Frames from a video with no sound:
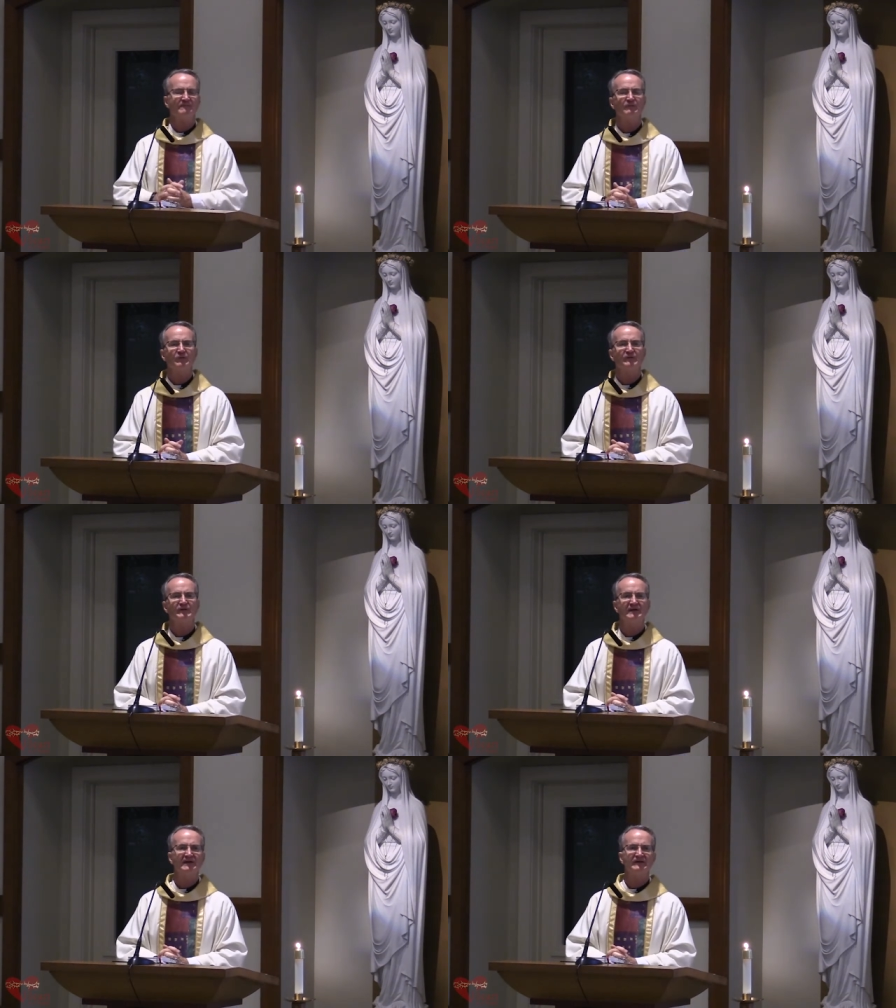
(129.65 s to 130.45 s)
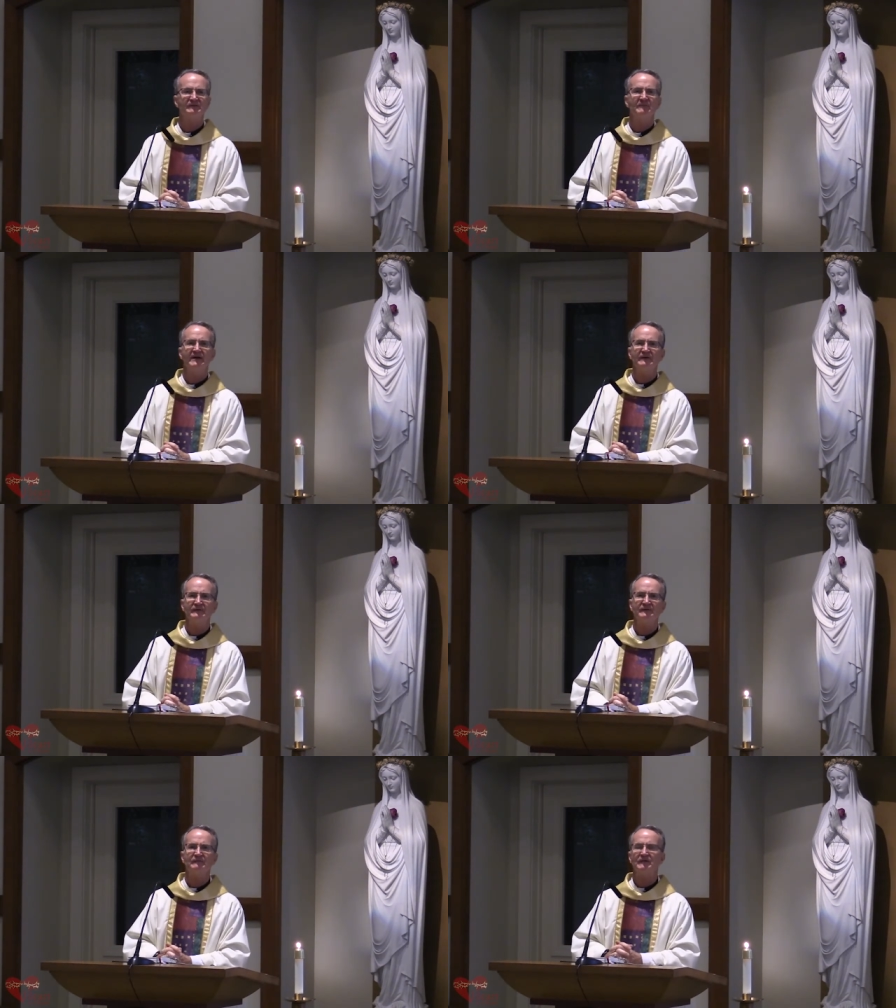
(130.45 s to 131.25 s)
for today's
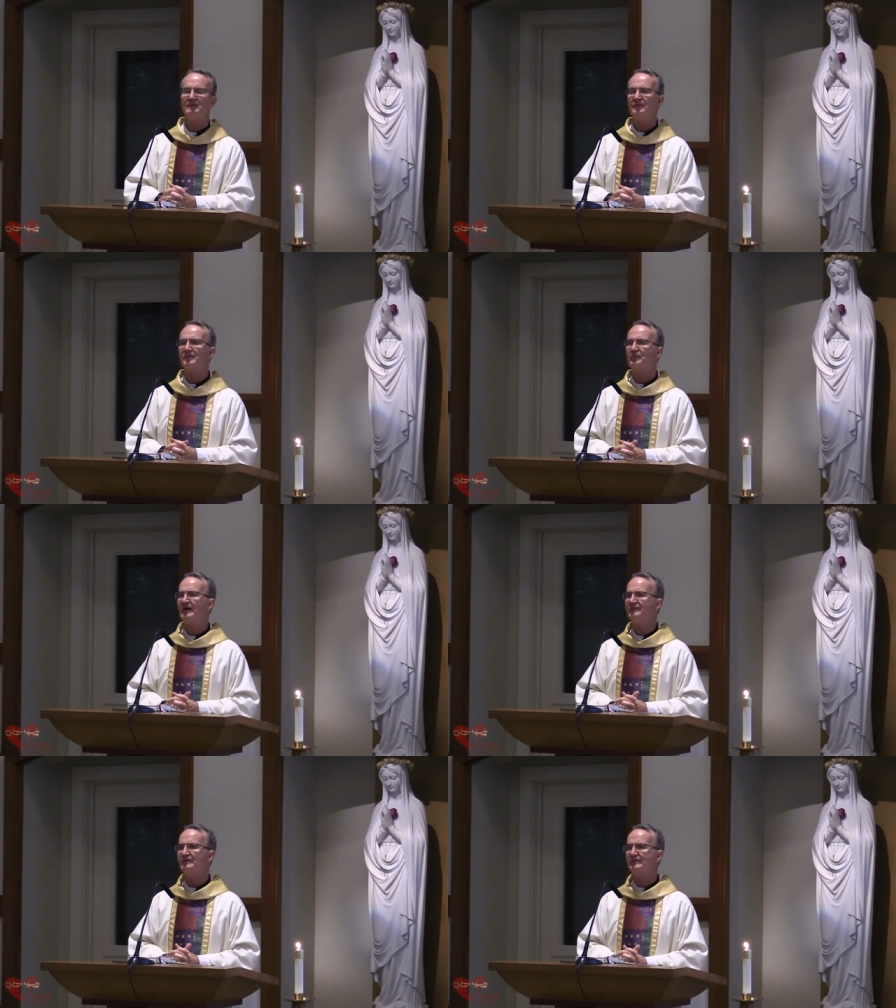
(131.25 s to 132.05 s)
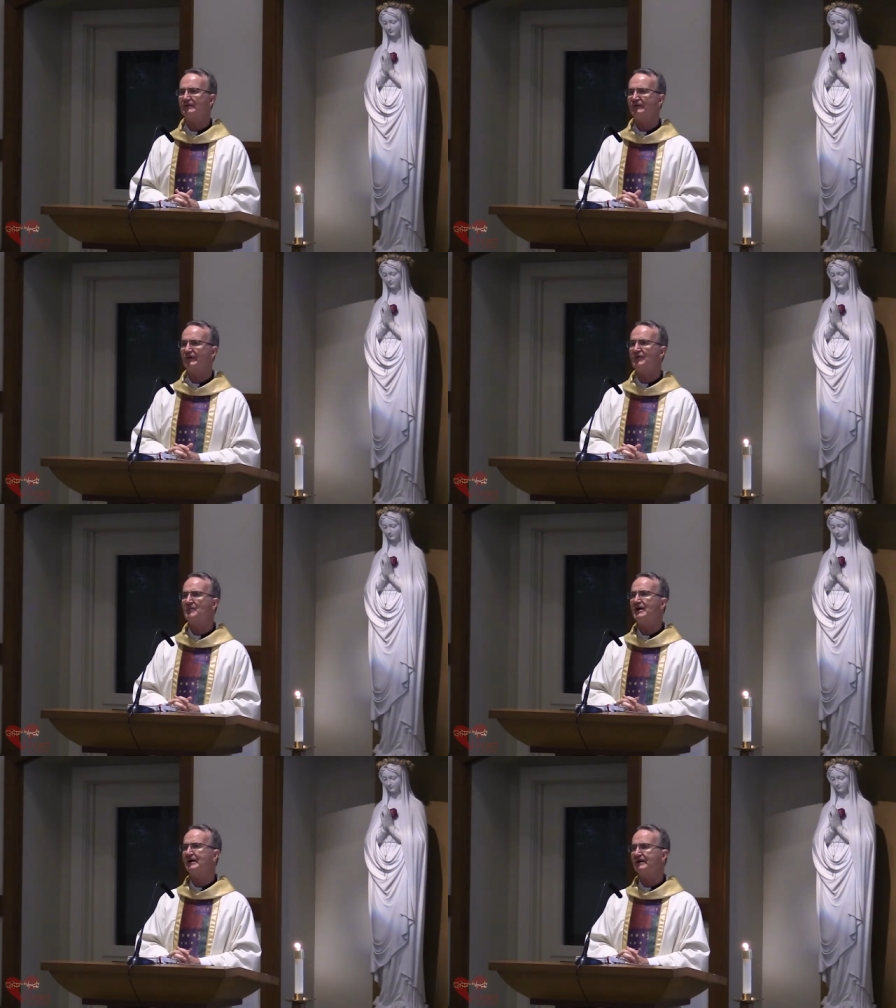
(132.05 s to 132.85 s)
Mass from the prophet
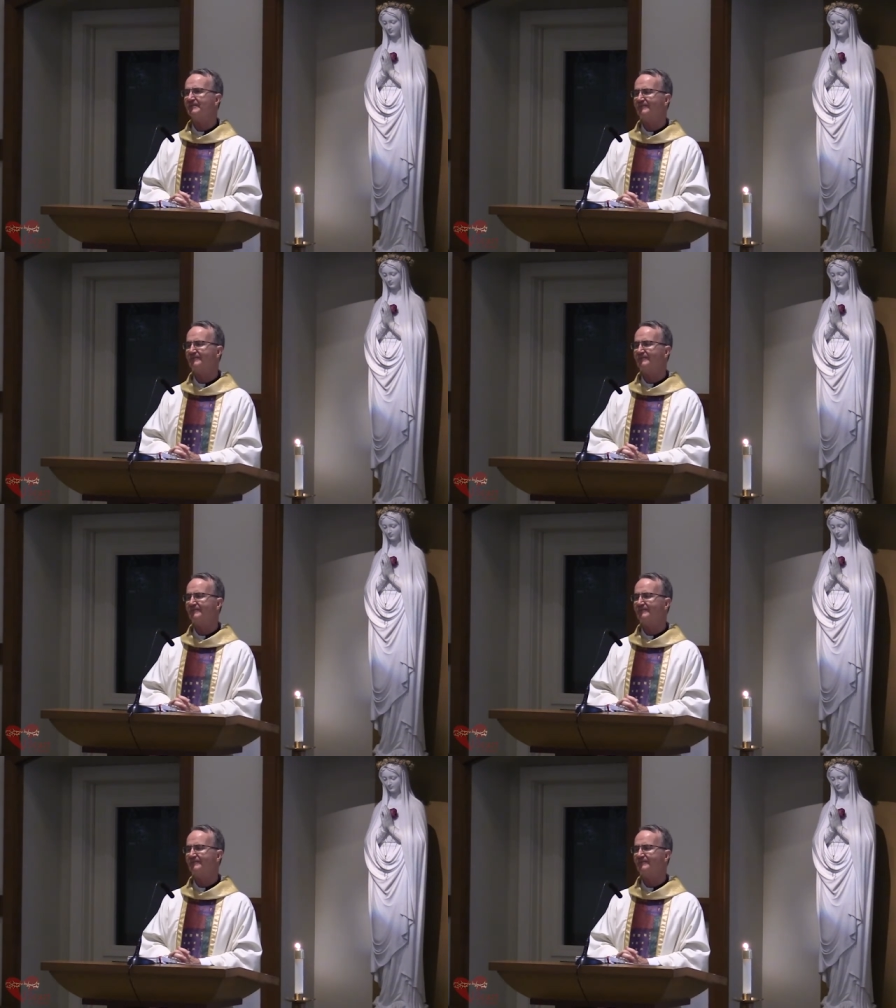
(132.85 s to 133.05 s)
Jeremiah.